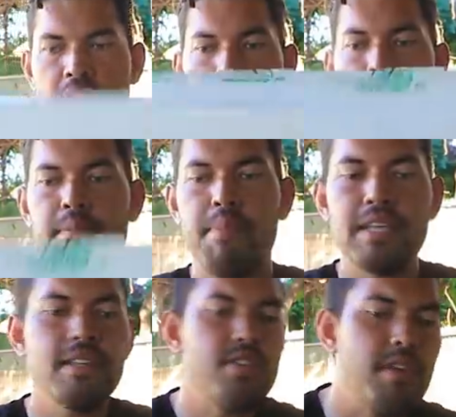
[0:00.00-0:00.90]
And I had
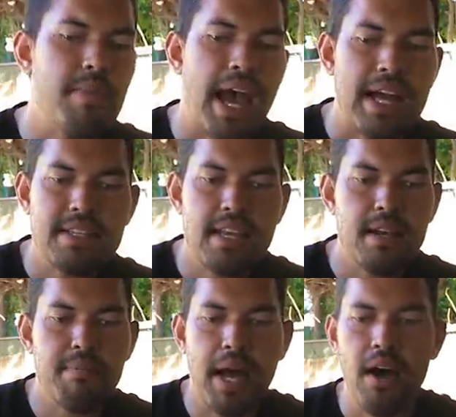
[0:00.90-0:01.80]
messaged him asking
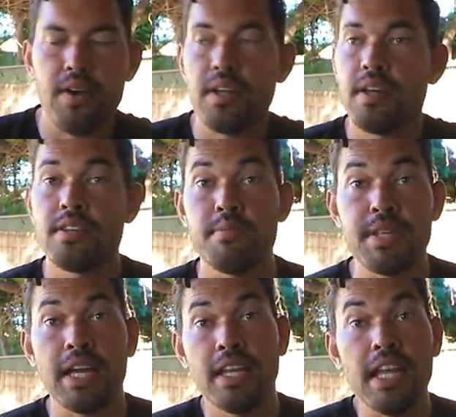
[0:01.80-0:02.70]
about some
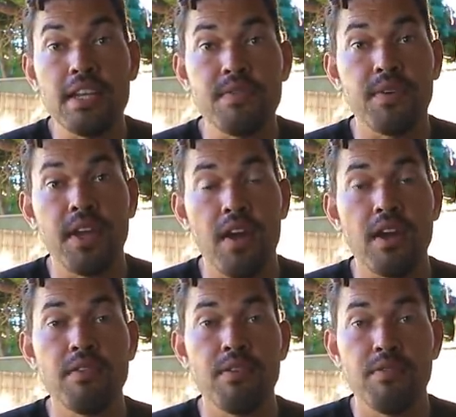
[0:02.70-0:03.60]
techniques for
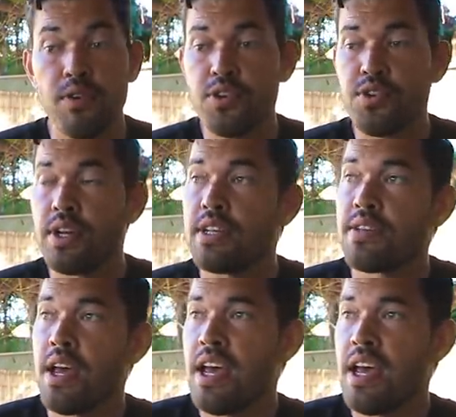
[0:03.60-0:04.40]
caring for fruit trees,